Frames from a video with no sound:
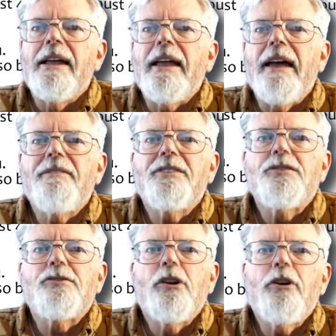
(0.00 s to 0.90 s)

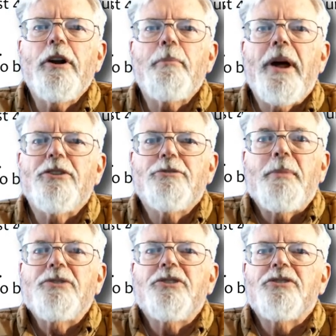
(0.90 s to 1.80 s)
Canvas is the learning
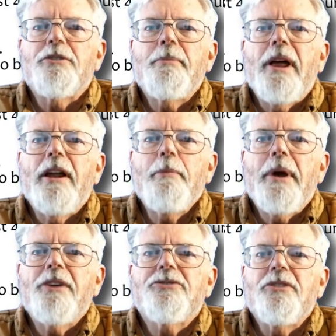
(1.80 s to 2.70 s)
management system,
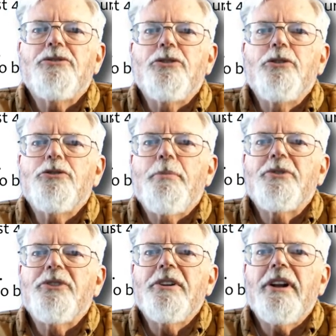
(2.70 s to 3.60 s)
LMS, that's used to
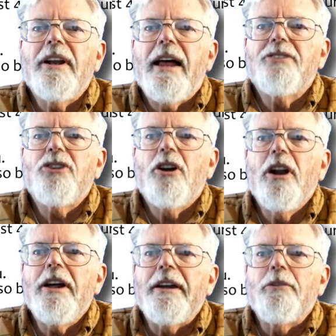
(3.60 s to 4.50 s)
present the class
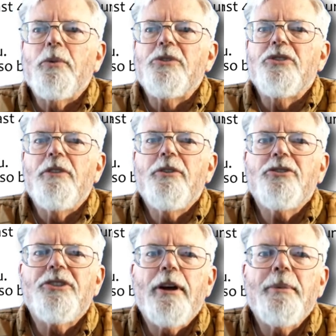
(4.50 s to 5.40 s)
online, receive your
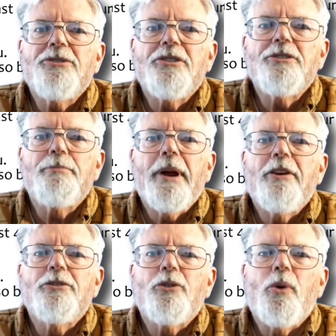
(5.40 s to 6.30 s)
assignments, display
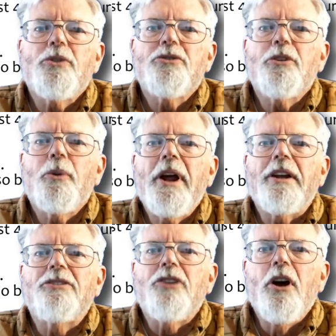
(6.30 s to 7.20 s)
your scores and
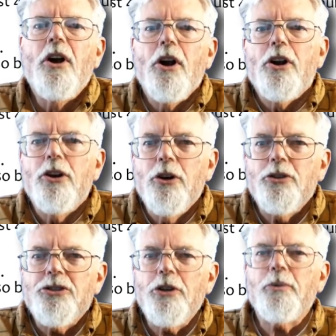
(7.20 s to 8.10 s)
grades.
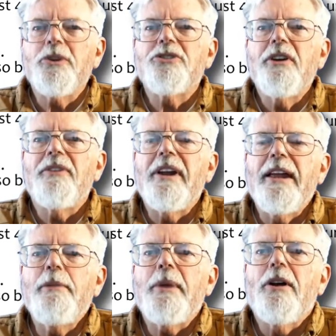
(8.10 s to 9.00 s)
You should receive an
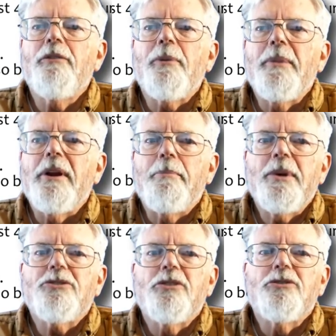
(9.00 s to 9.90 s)
email from the
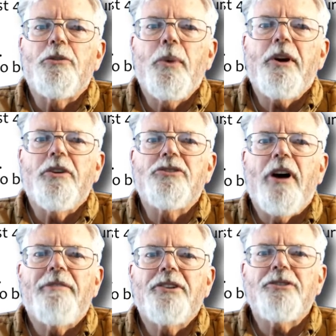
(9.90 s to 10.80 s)
Admissions and Records
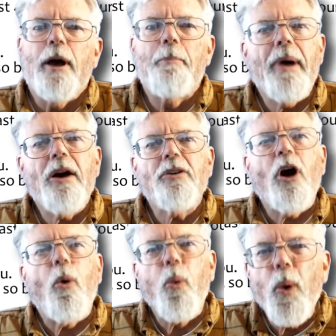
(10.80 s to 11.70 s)
Office about
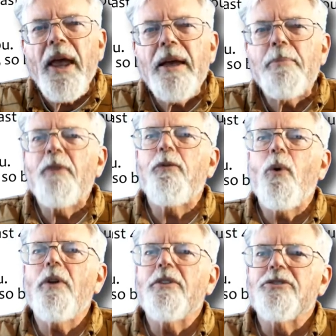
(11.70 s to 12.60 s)
a week
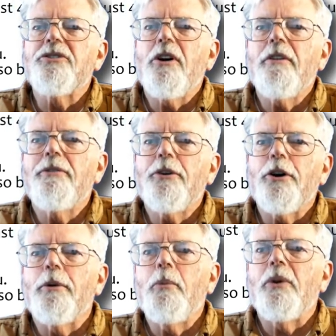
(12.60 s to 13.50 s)
before the start of
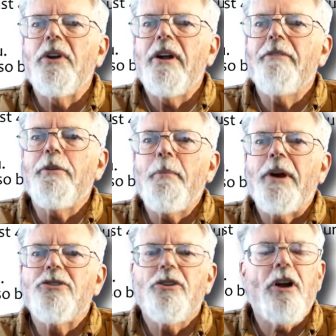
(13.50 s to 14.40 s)
term with
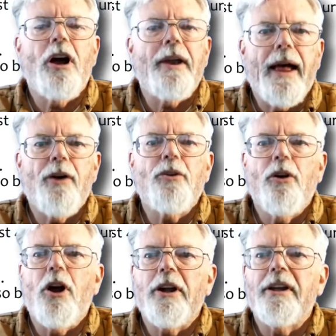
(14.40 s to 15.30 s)
information on how to
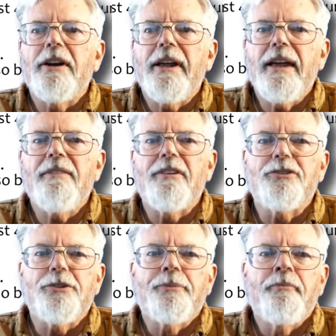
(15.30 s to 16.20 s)
log into
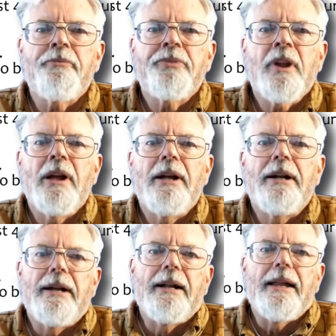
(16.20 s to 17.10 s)
Canvas.
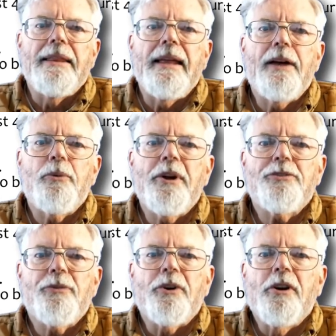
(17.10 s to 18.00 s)
The
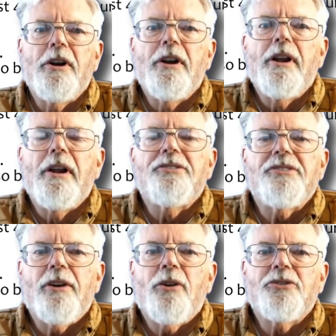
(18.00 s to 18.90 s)
address for
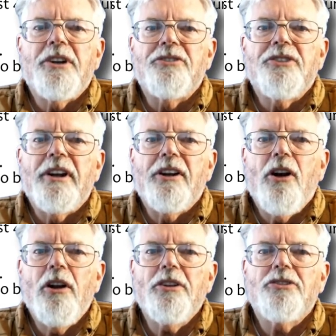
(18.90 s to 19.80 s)
San Jose City
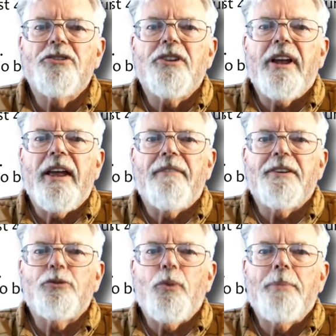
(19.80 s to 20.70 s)
College's
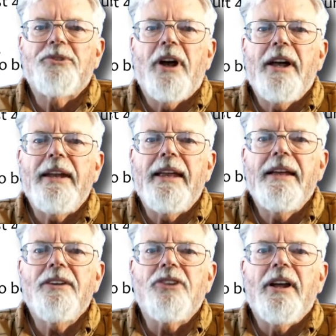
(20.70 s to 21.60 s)
Canvas website
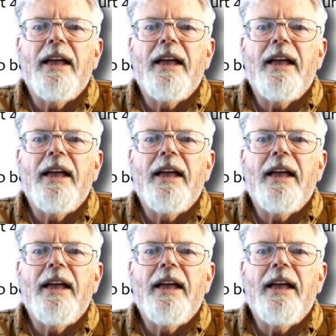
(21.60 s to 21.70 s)
is